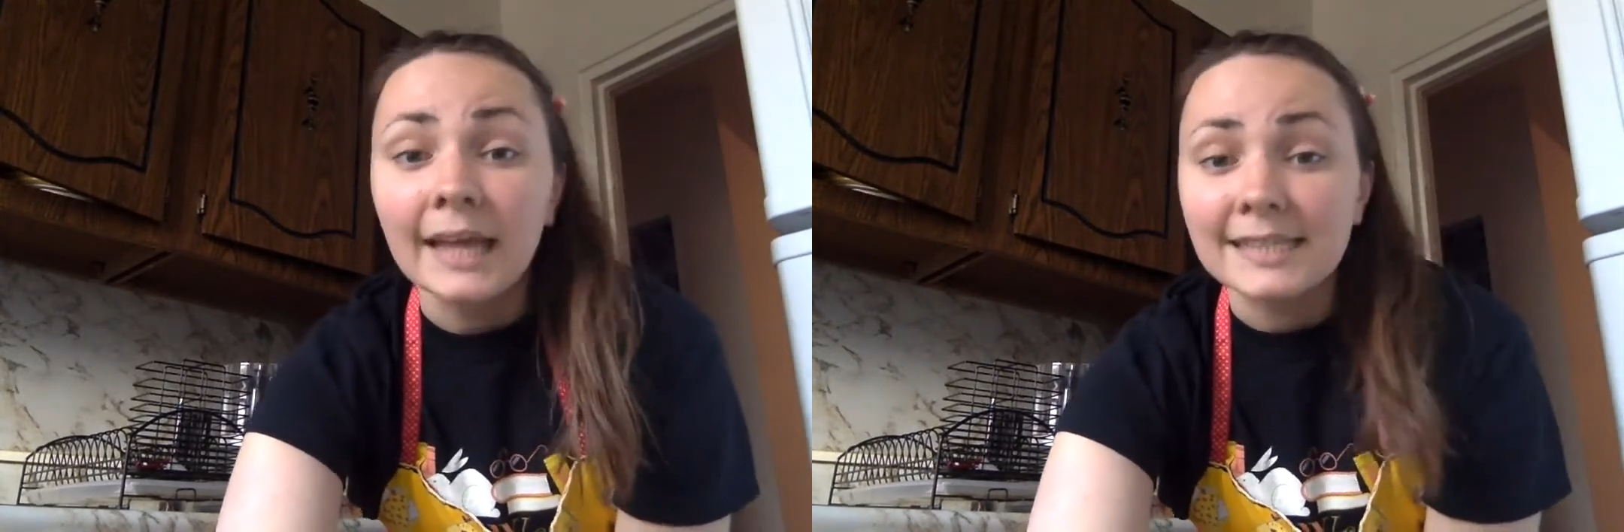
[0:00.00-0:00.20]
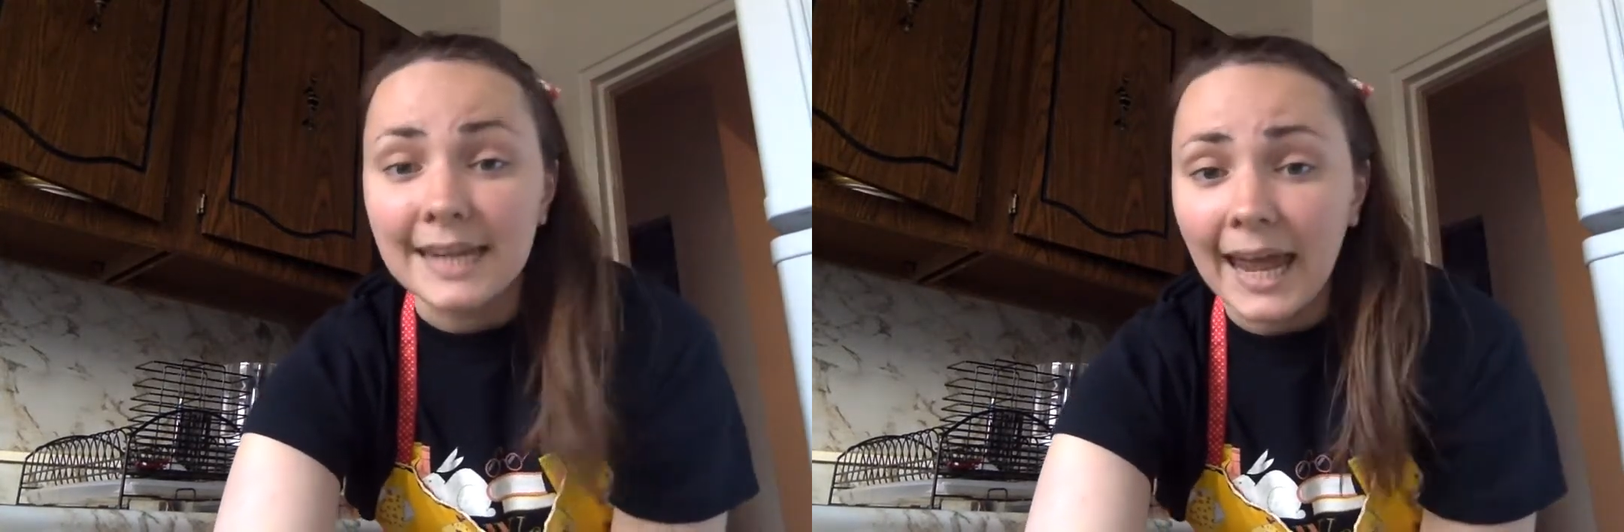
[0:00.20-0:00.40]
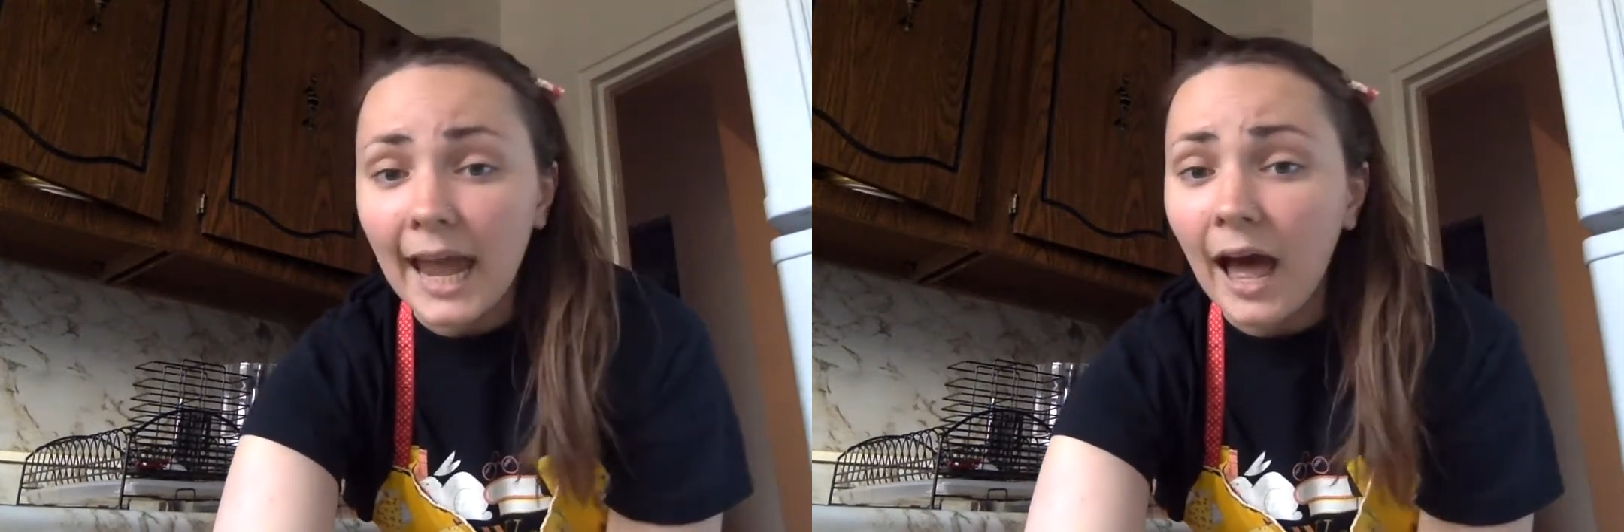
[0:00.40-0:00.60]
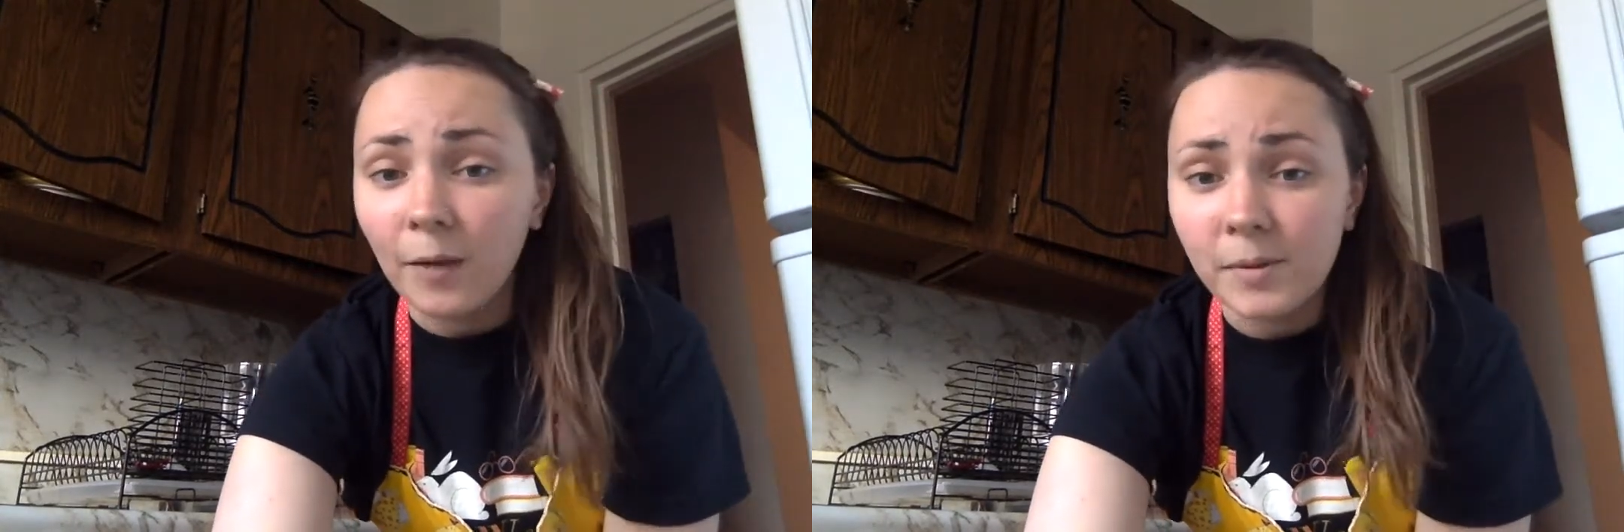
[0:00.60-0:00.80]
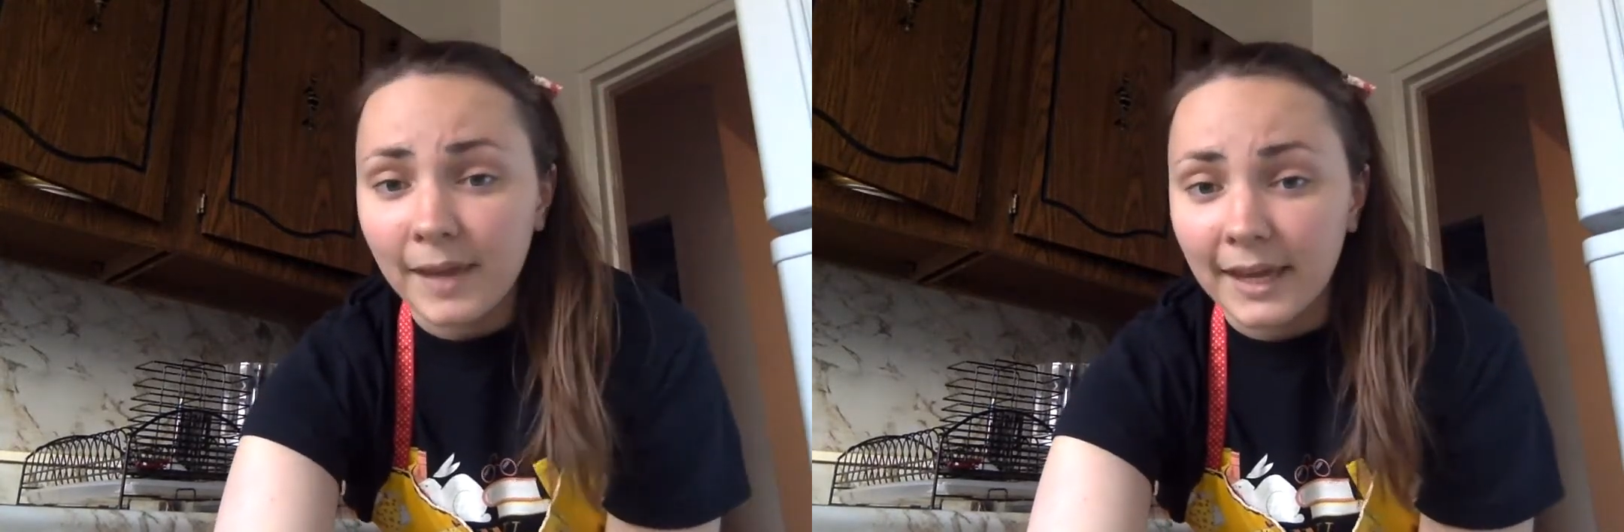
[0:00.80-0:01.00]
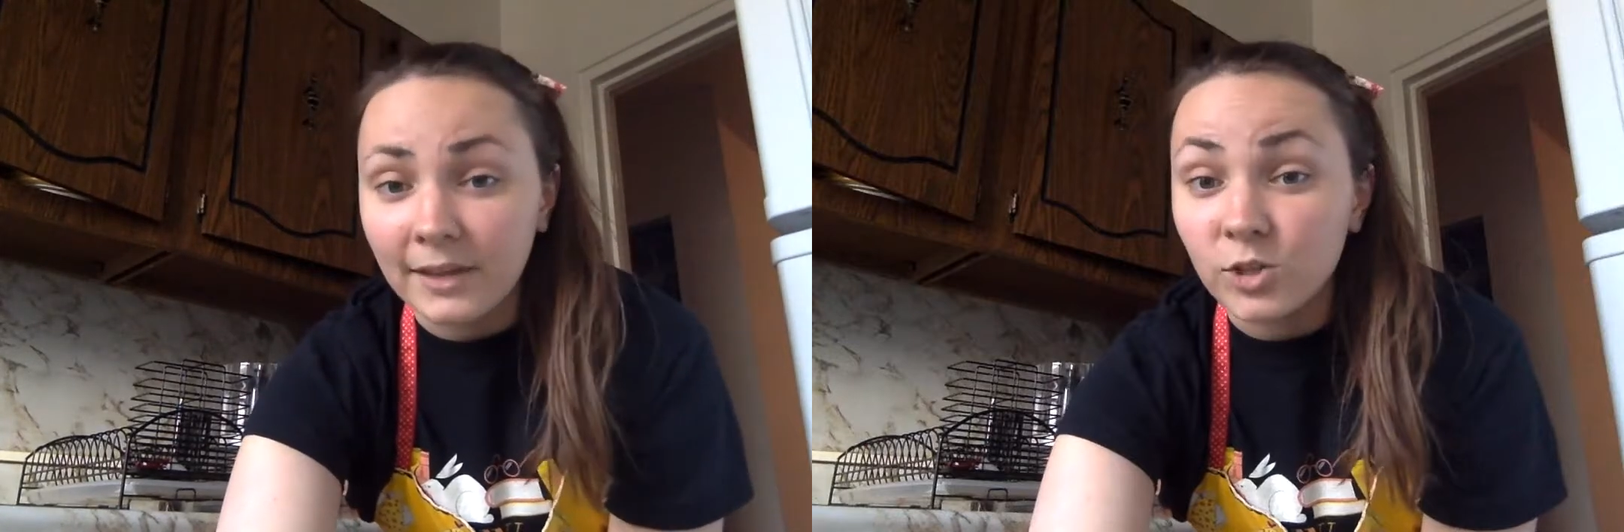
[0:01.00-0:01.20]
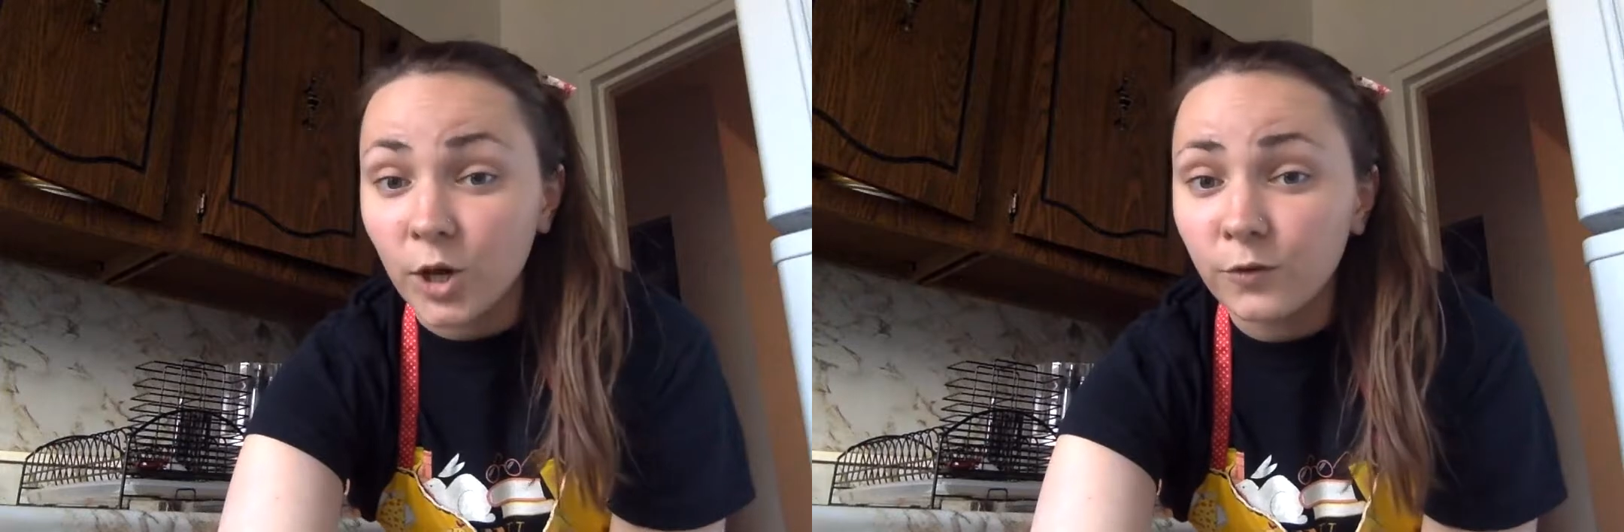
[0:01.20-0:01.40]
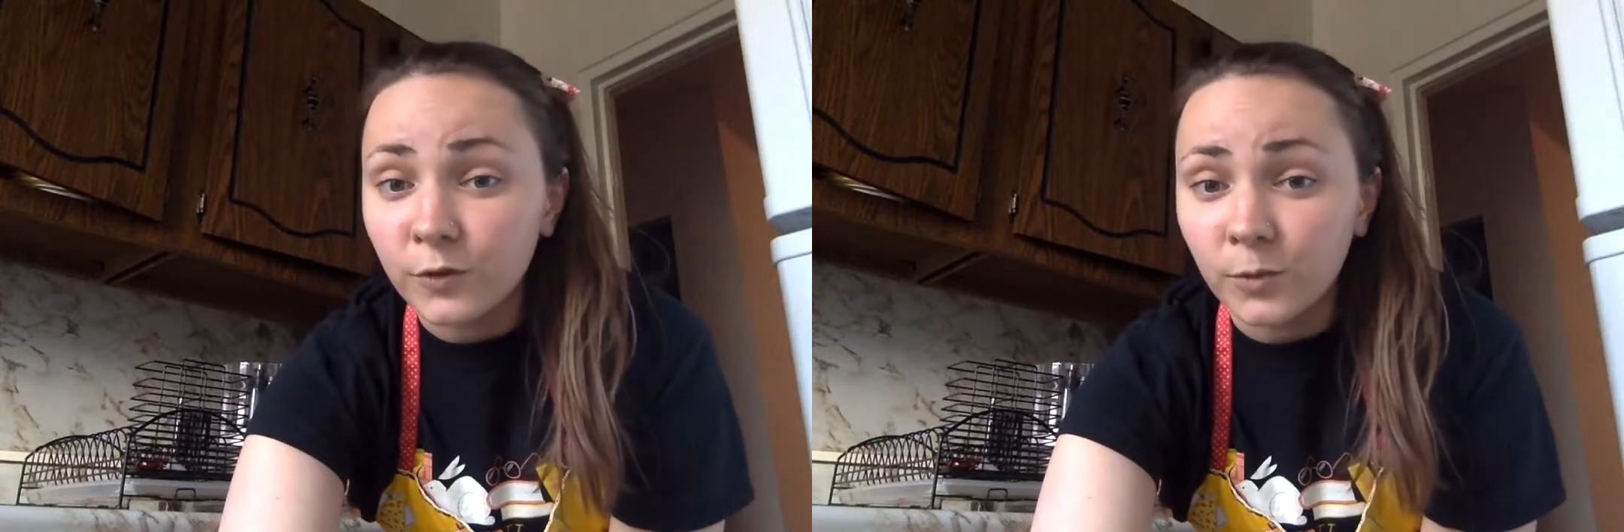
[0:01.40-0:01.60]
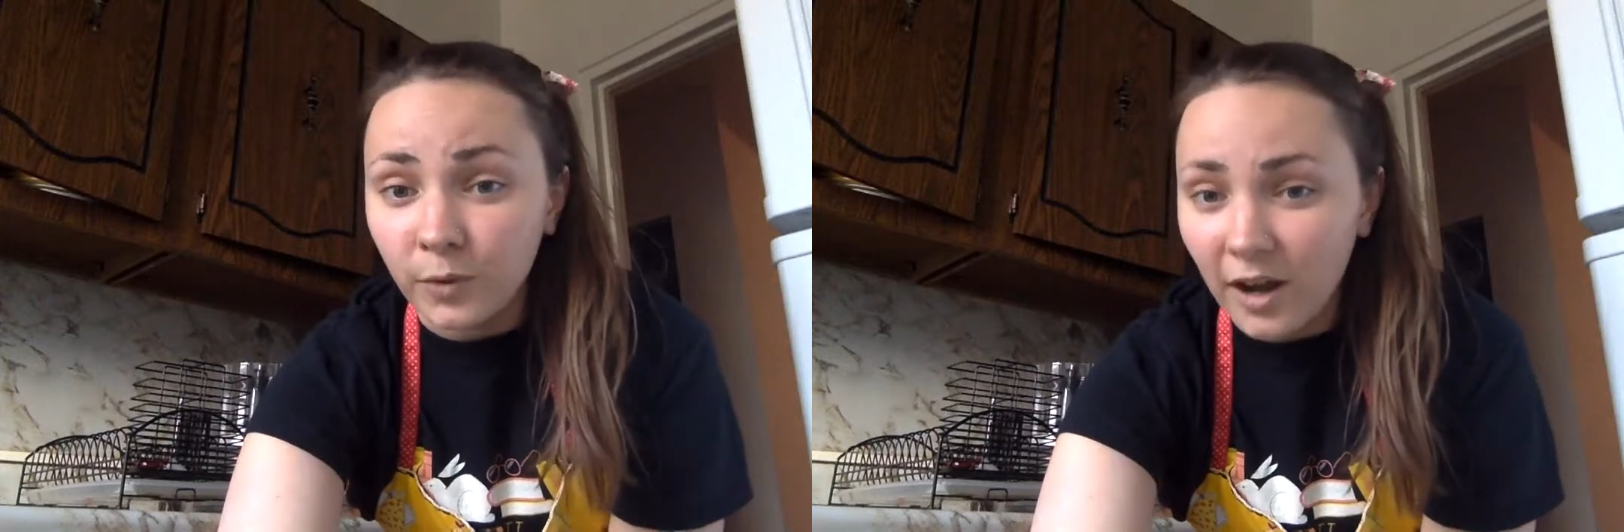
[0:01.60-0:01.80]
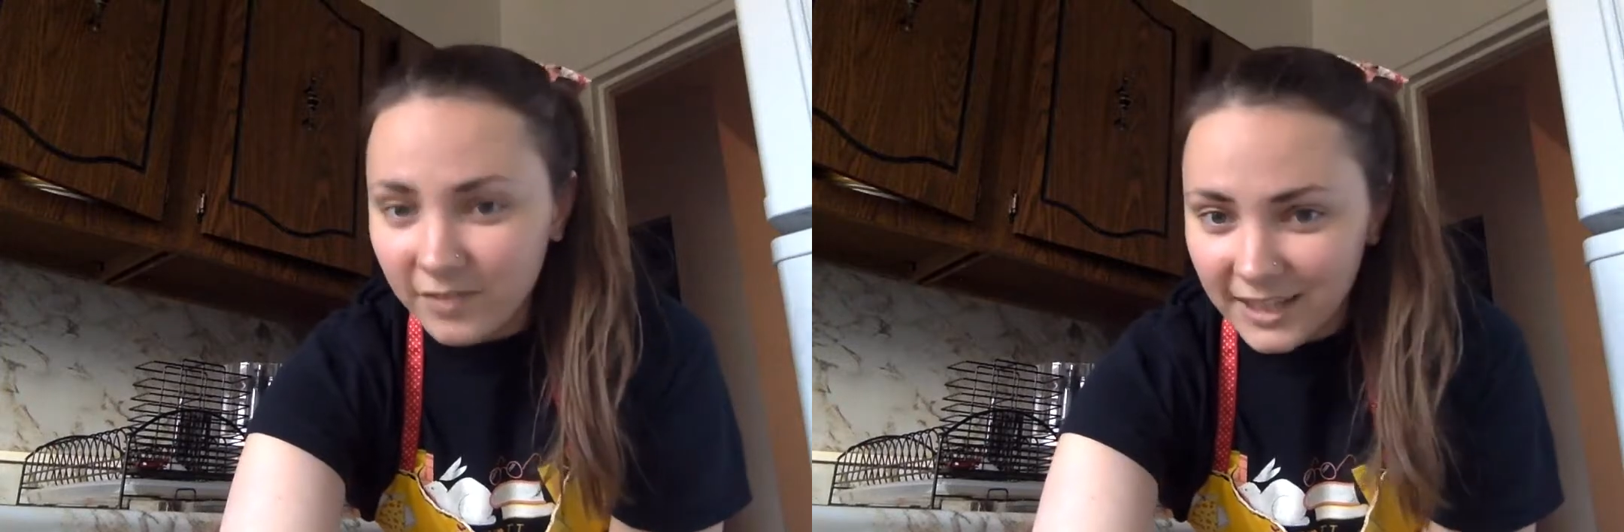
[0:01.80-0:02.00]
Today, I'll be making Tofu
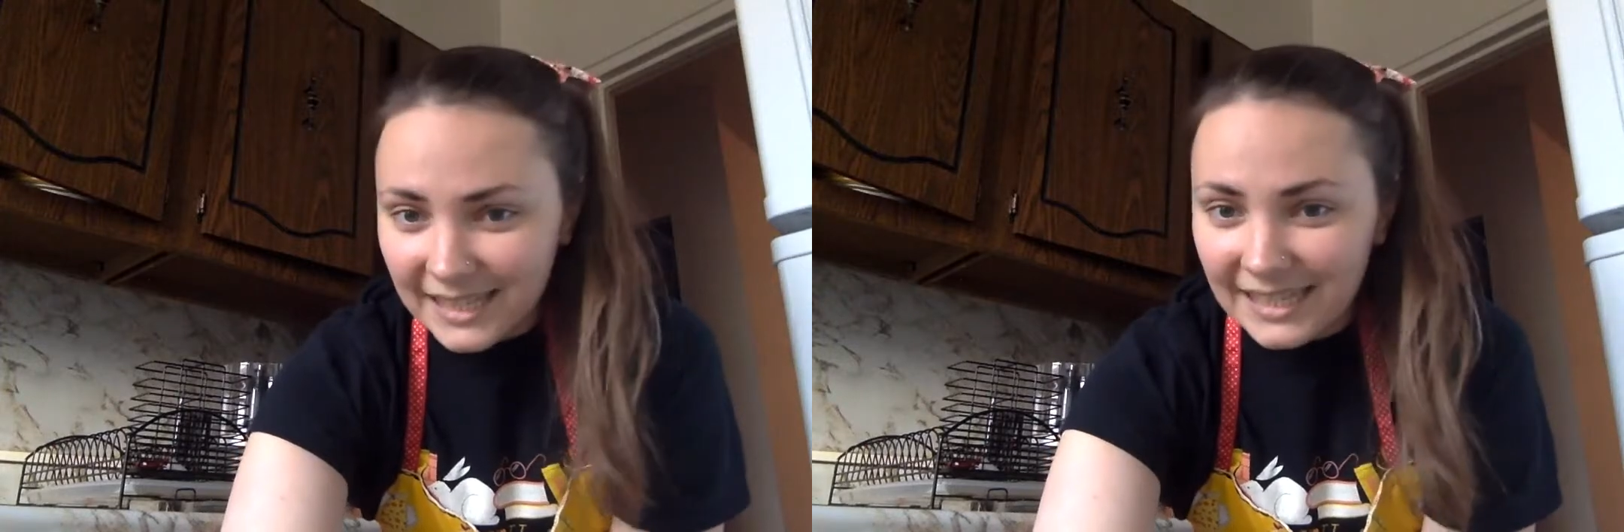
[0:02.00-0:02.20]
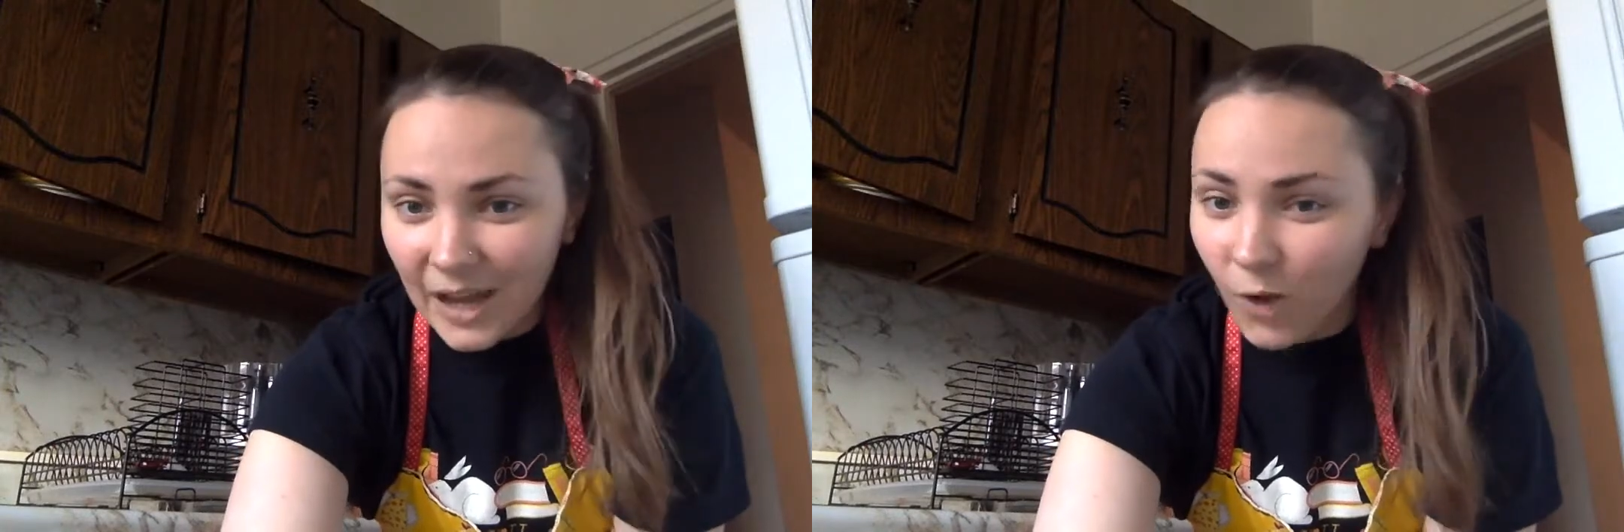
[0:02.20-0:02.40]
Bravas,